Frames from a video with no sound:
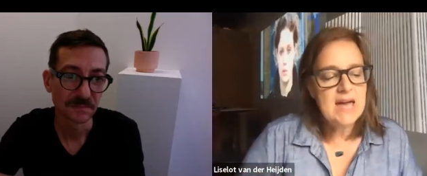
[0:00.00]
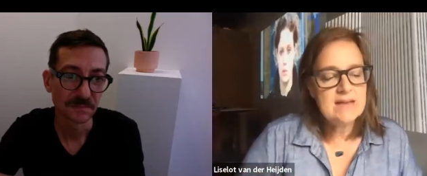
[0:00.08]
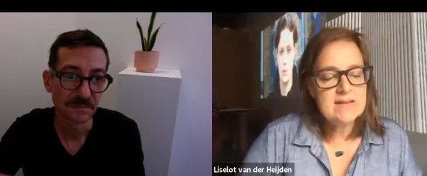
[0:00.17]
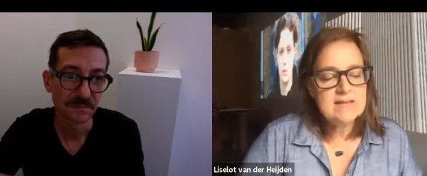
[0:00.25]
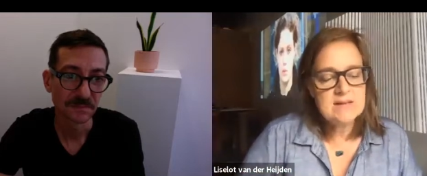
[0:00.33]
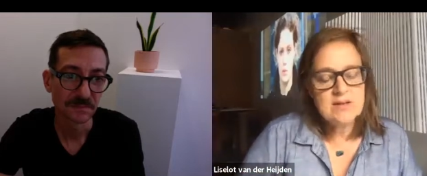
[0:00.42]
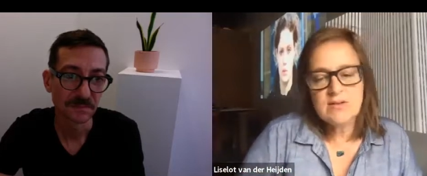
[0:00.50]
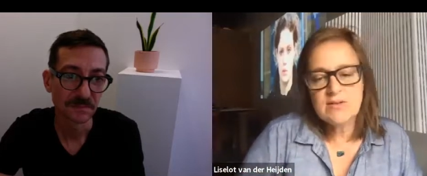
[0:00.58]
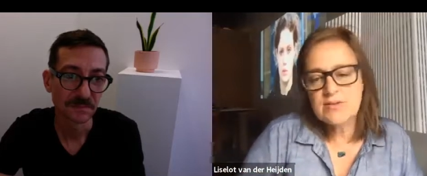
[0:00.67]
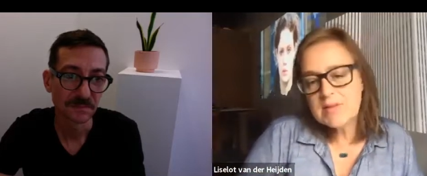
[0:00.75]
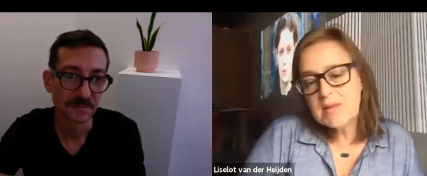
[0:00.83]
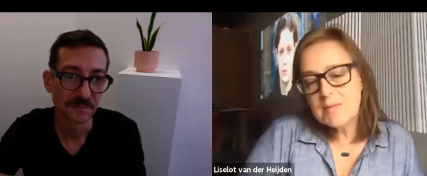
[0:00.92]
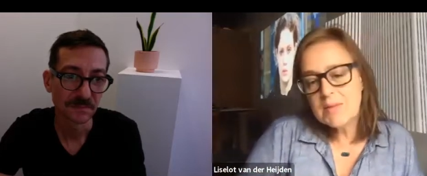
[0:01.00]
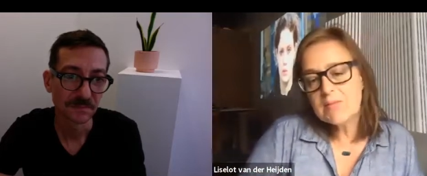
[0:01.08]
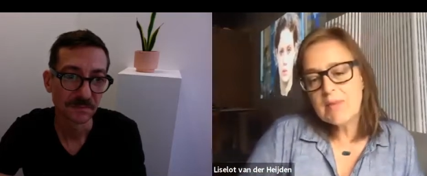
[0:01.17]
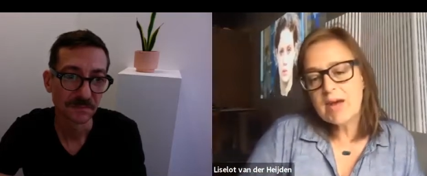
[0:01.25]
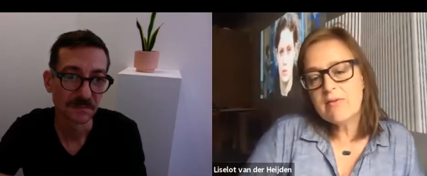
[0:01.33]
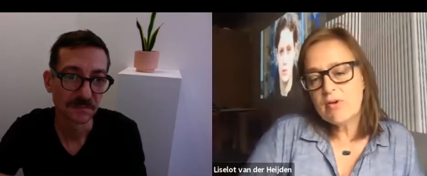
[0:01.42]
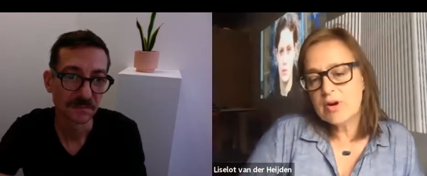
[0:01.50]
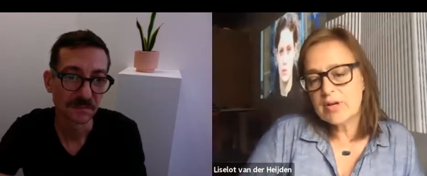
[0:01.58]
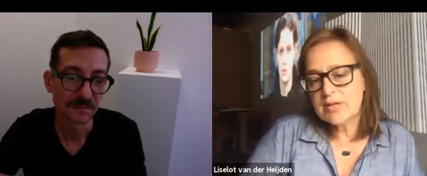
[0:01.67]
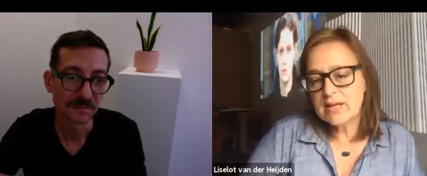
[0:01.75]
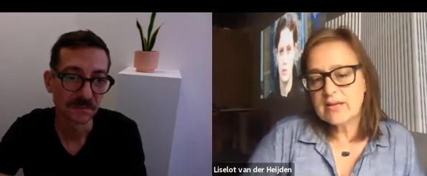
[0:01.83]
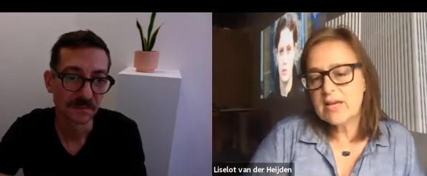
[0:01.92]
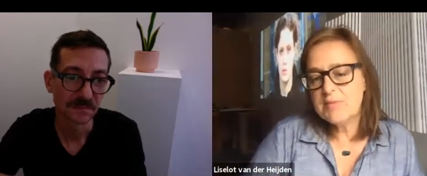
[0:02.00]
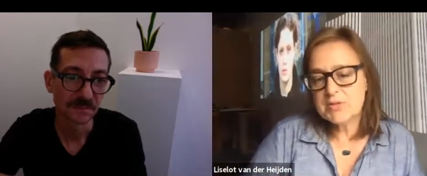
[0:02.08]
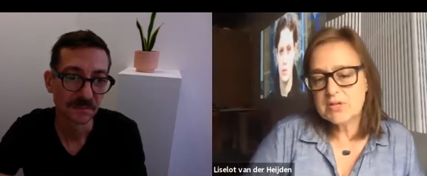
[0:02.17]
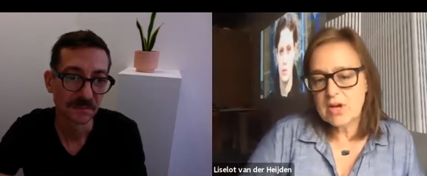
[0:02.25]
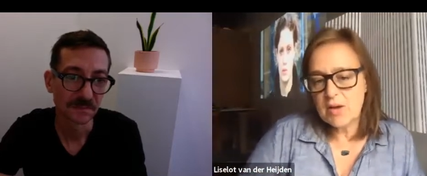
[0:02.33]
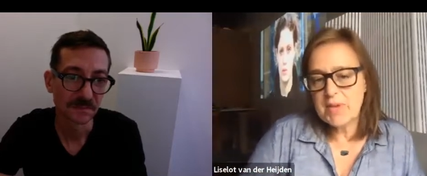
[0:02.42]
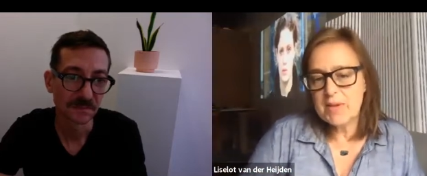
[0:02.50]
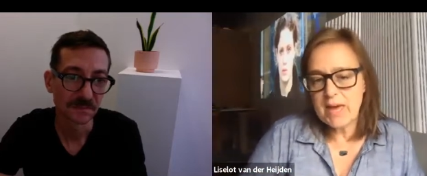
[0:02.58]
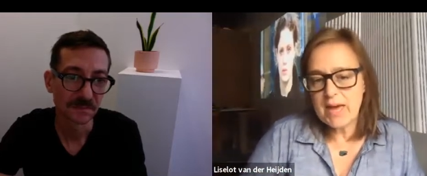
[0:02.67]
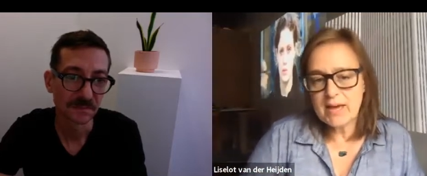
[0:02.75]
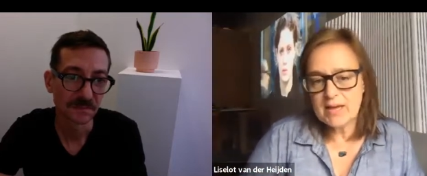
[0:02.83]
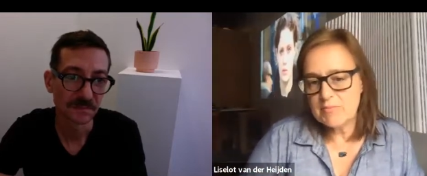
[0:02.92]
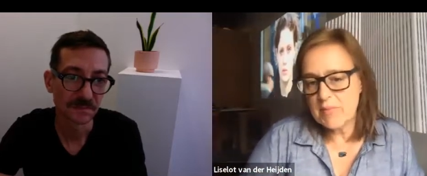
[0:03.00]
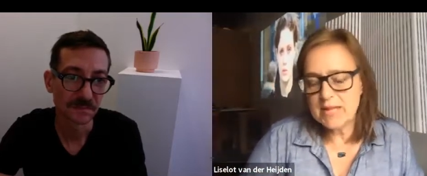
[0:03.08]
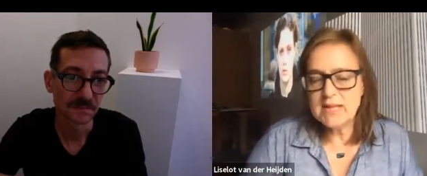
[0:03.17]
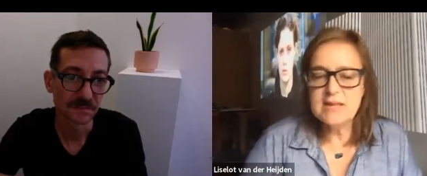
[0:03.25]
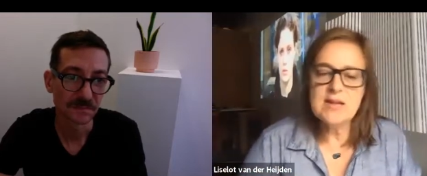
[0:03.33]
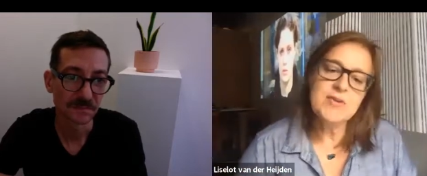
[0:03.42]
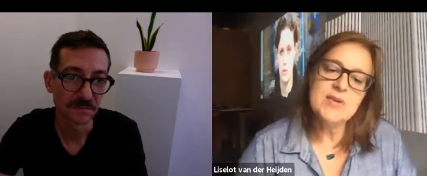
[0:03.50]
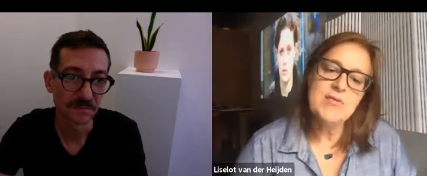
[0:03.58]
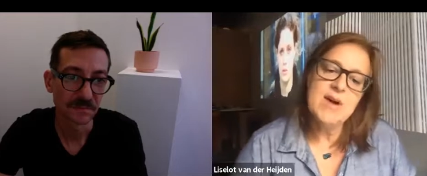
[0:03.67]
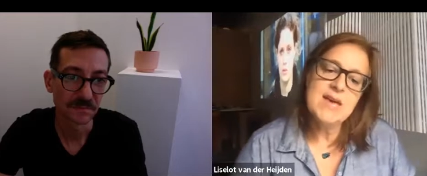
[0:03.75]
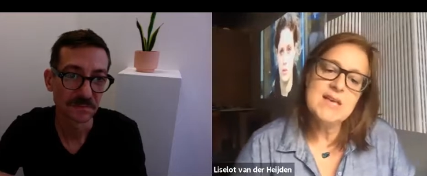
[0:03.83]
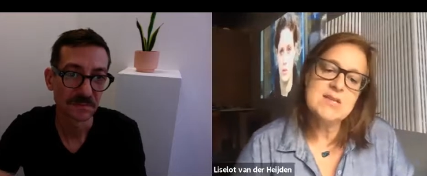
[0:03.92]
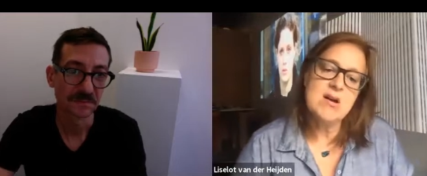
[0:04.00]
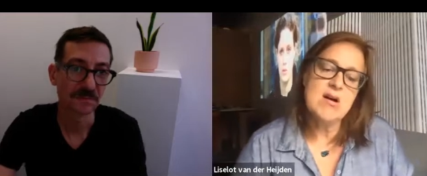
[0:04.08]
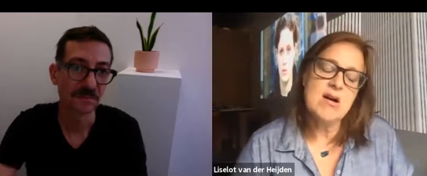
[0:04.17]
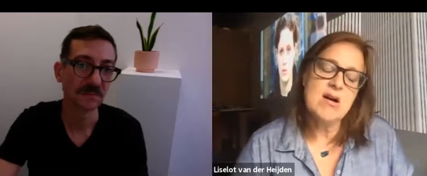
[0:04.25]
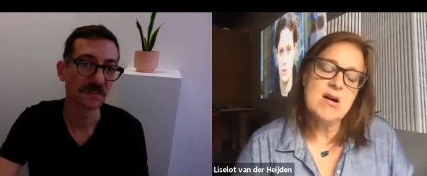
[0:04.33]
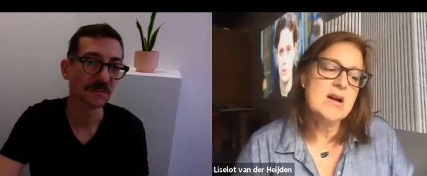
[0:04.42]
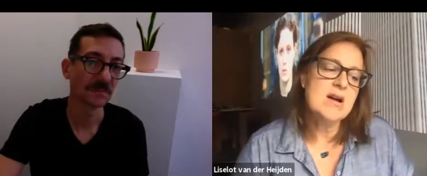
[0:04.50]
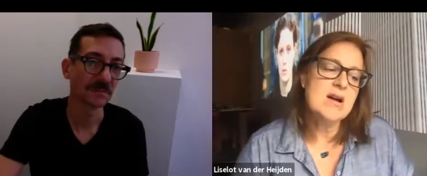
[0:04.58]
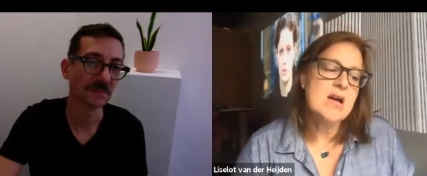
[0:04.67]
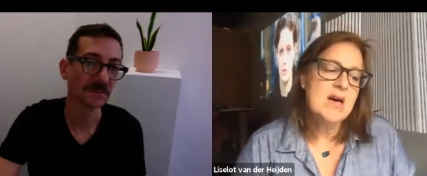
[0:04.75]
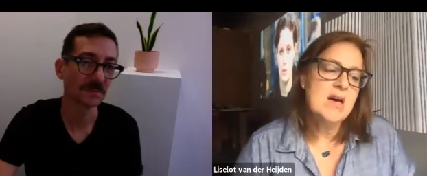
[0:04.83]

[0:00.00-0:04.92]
Speaker 1: And a theme in my work that keeps coming back in many different ways are